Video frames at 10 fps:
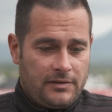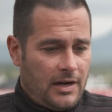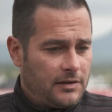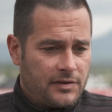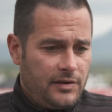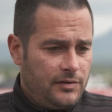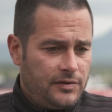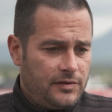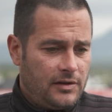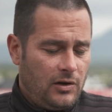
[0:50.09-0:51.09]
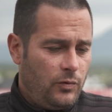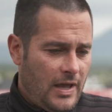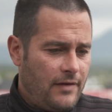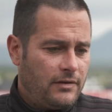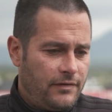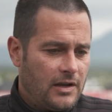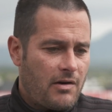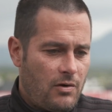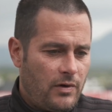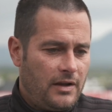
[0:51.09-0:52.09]
Not an excuse, you know. We have to figure
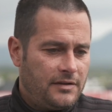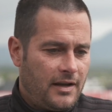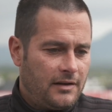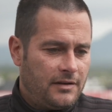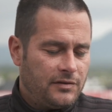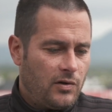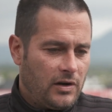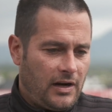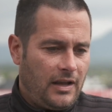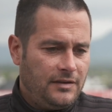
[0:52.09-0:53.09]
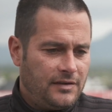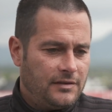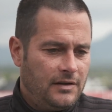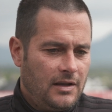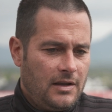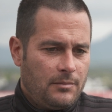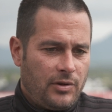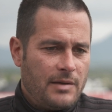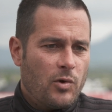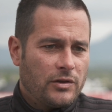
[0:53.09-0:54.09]
out ways how to disorganize and
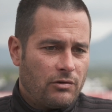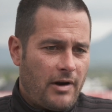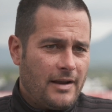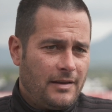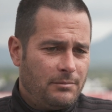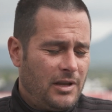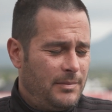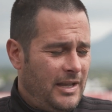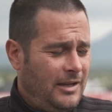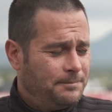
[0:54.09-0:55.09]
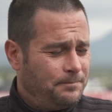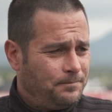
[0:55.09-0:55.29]
play more direct and play behind.